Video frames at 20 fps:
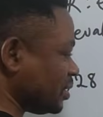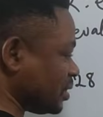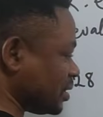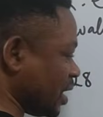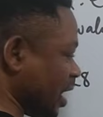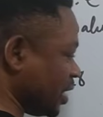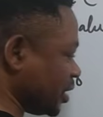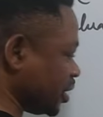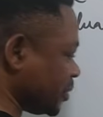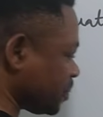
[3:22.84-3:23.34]

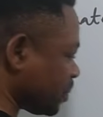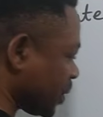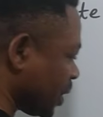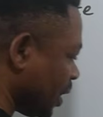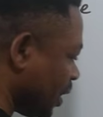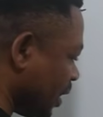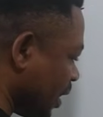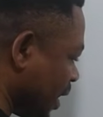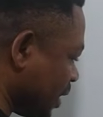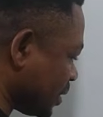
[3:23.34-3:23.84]
set.
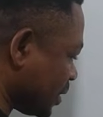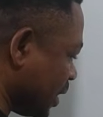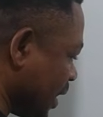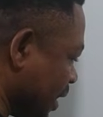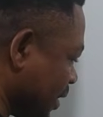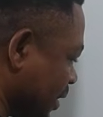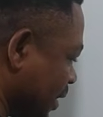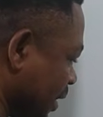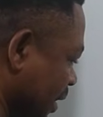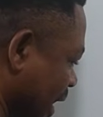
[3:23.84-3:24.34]
Let's
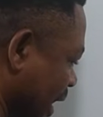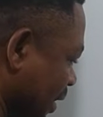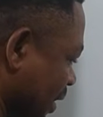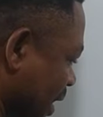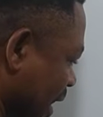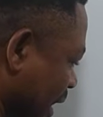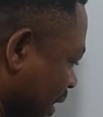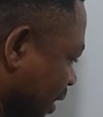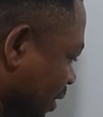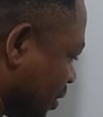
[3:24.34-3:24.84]
get the
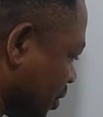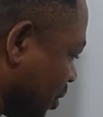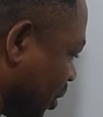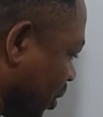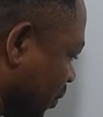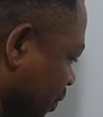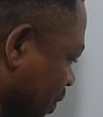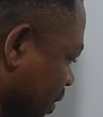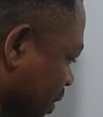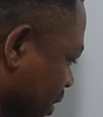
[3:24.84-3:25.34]
cardinality
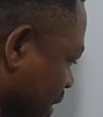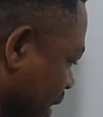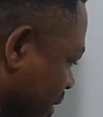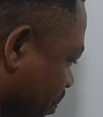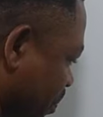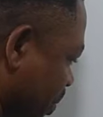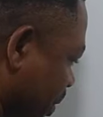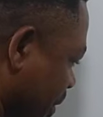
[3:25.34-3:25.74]
of the set